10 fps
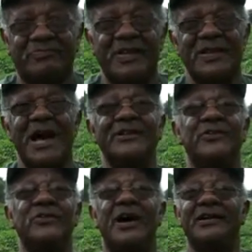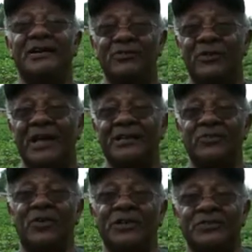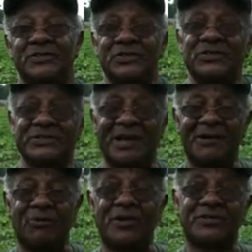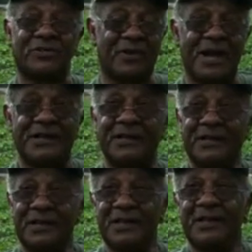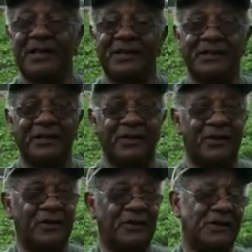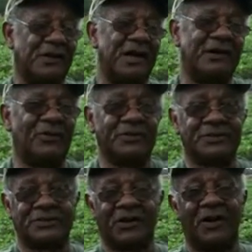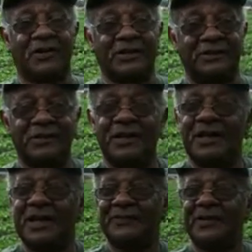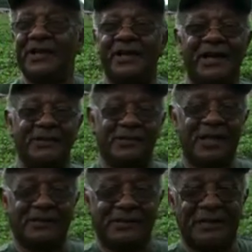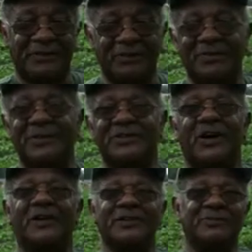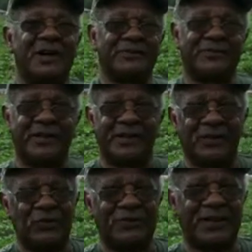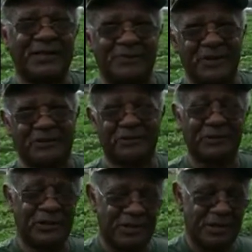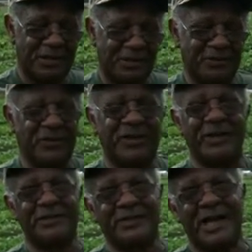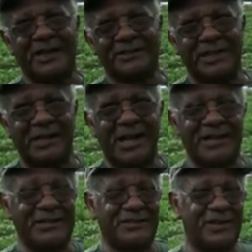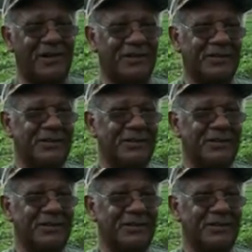Yeah, I knew I wanted to do so. I wanted to write. I wanted to talk. If you hear how I know you've been talking to my friend over there at Pickle, you hear his accent, how he talk.